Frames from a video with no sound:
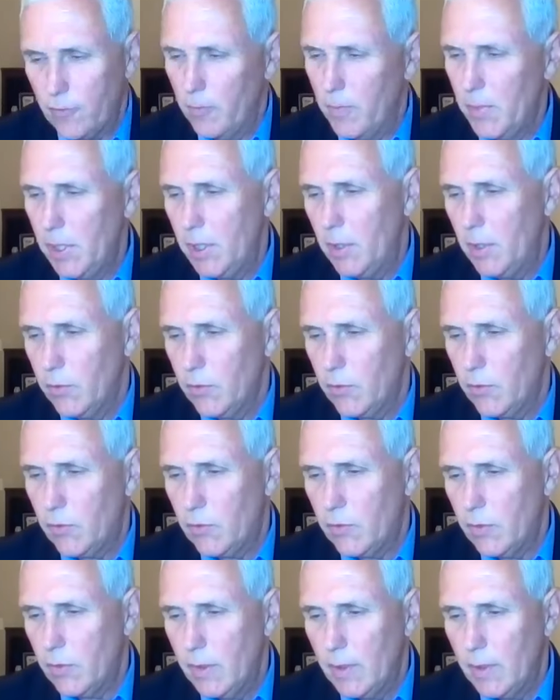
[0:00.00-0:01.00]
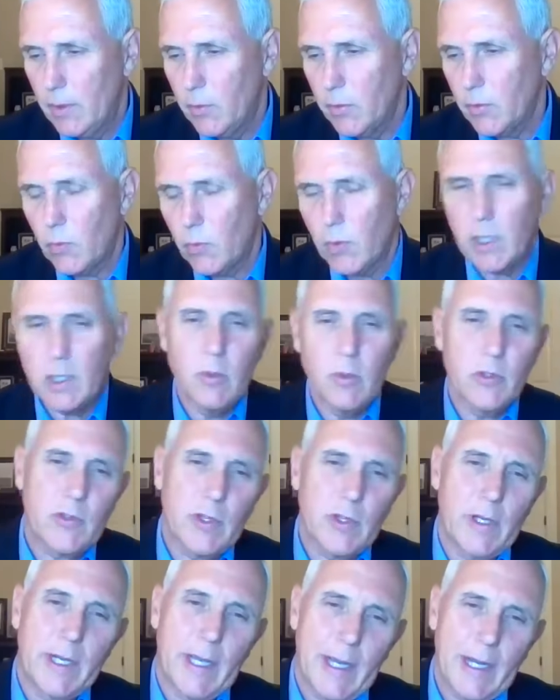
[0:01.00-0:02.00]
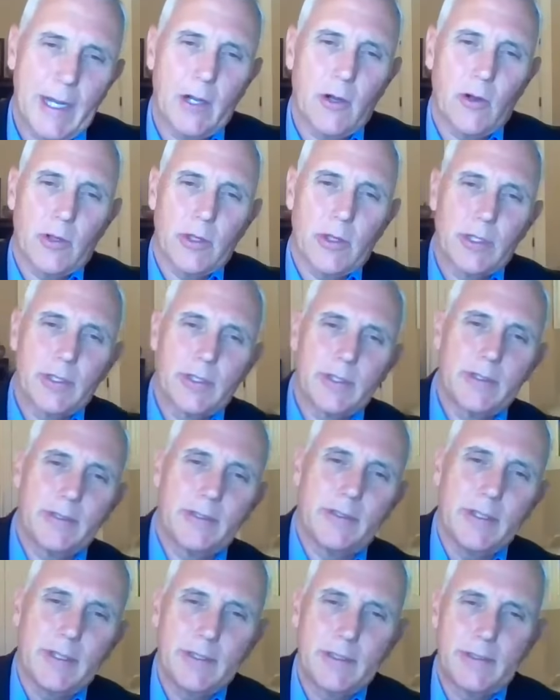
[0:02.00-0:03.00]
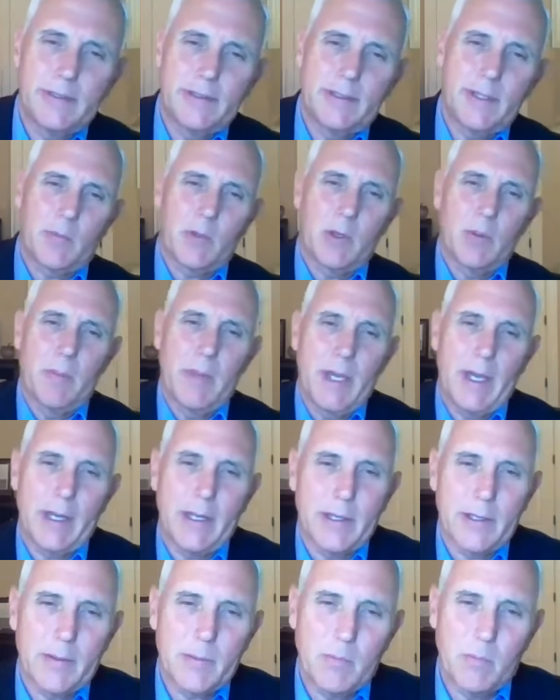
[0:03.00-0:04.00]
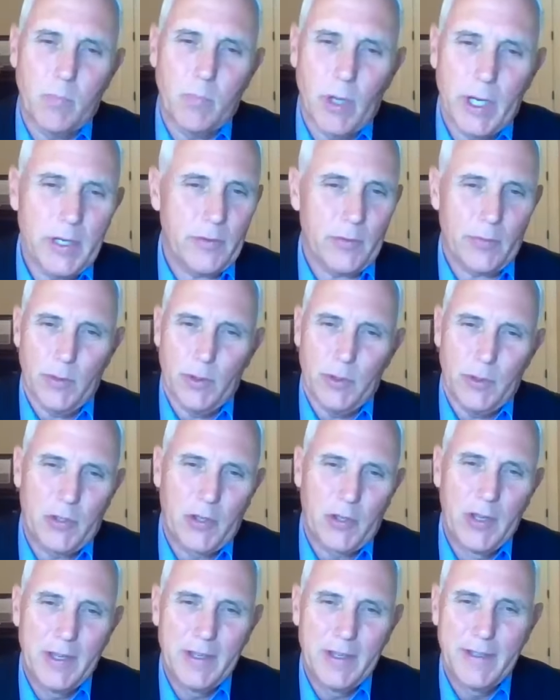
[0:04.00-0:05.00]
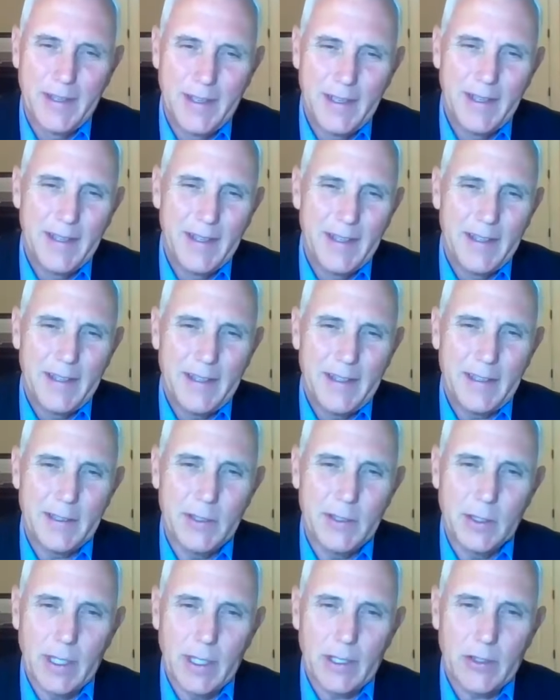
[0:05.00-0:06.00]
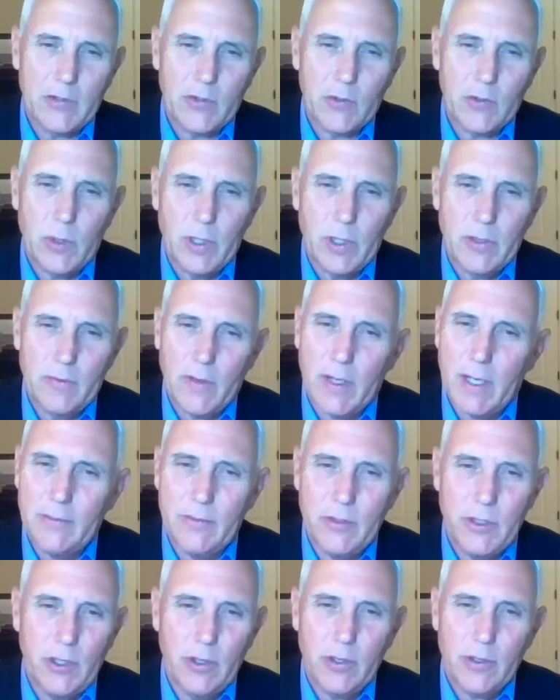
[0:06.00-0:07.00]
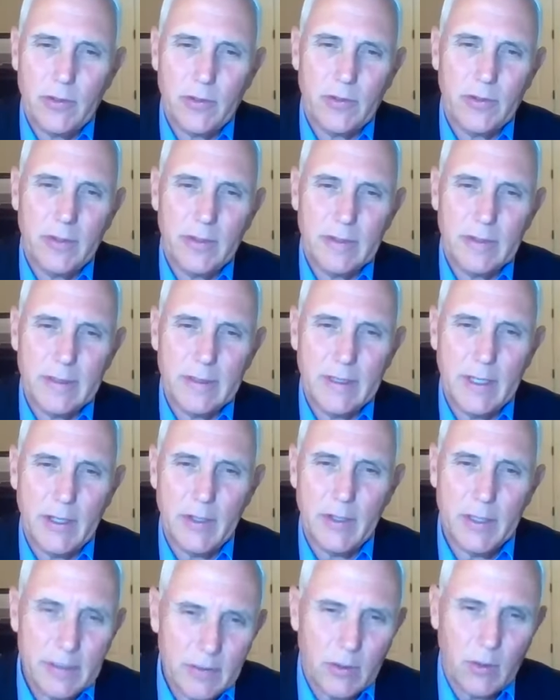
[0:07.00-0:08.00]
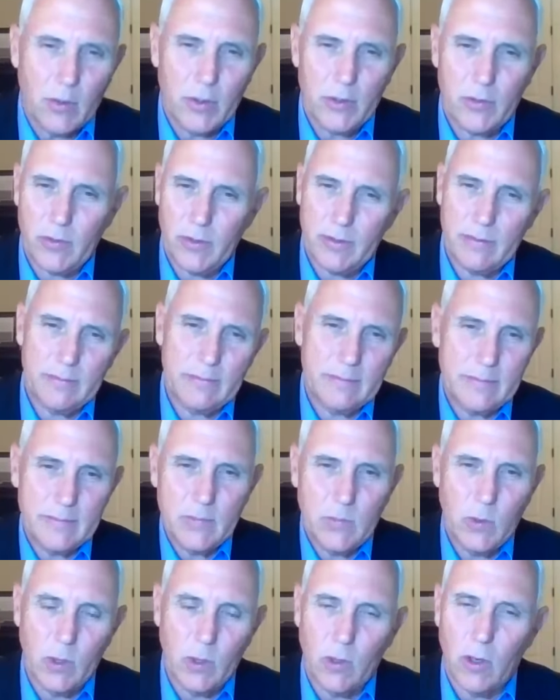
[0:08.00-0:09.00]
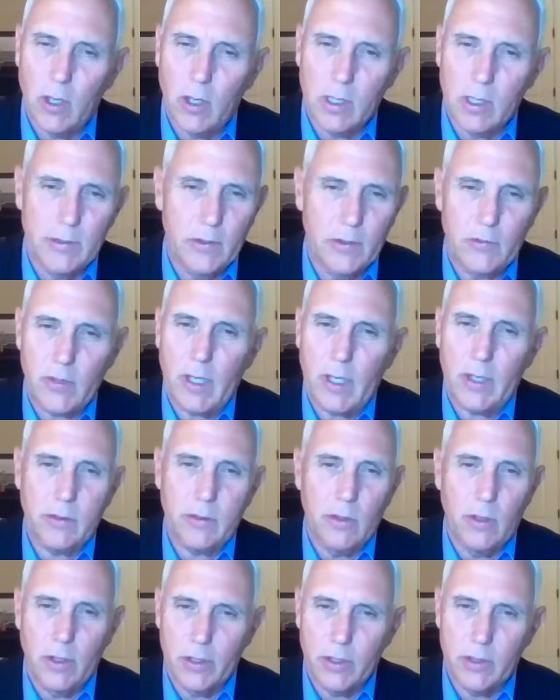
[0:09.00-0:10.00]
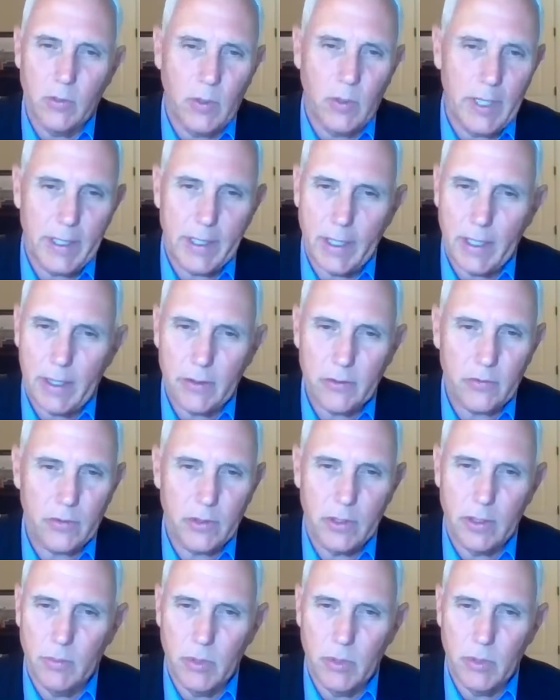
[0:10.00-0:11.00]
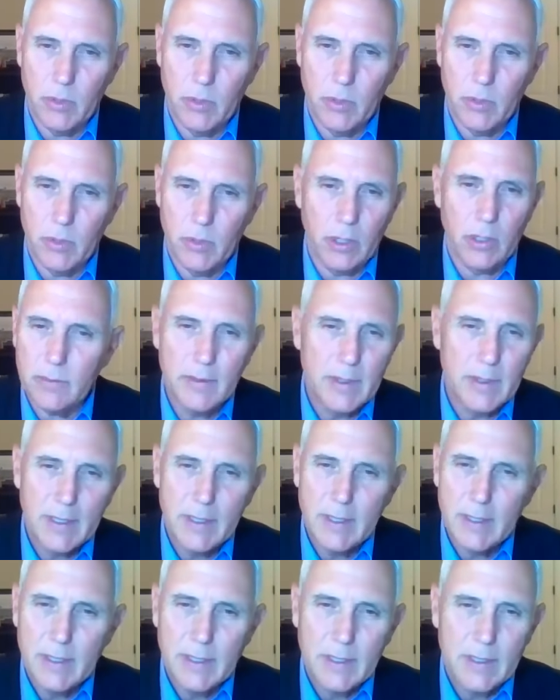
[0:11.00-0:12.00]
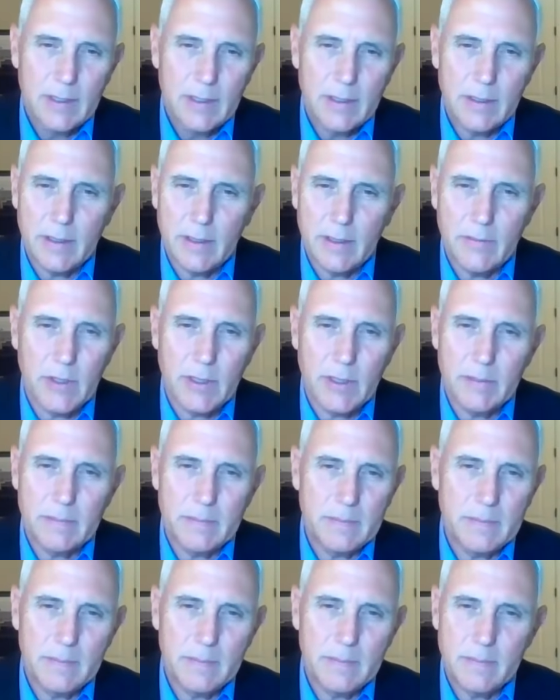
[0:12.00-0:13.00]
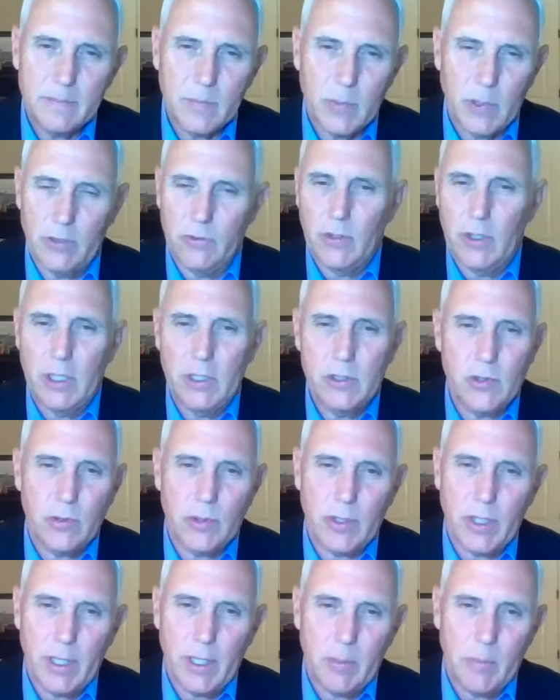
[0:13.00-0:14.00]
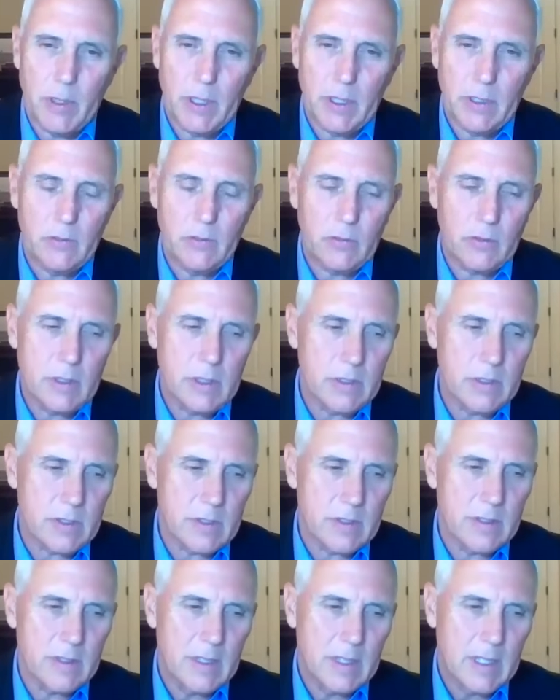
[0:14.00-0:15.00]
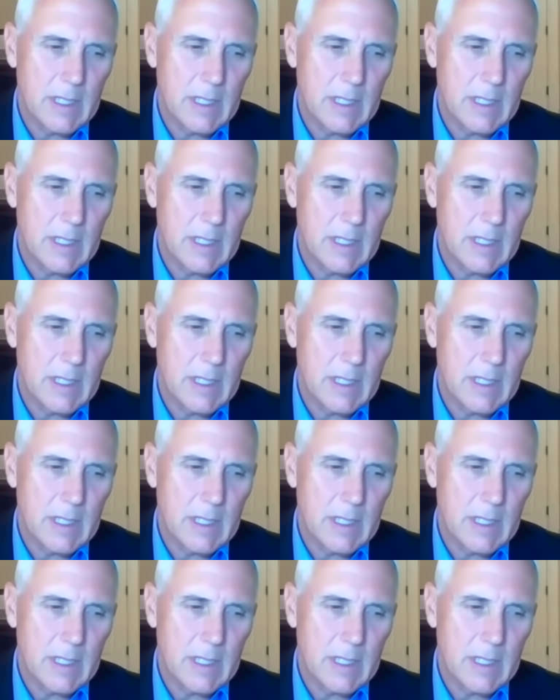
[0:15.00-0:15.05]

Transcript: for me, it was it was one of the most unheralded uh, diplomatic breakthroughs in the last 25 years. Now, of course, it we're all on the south lawn of the White House in the middle of a of a presidential campaign season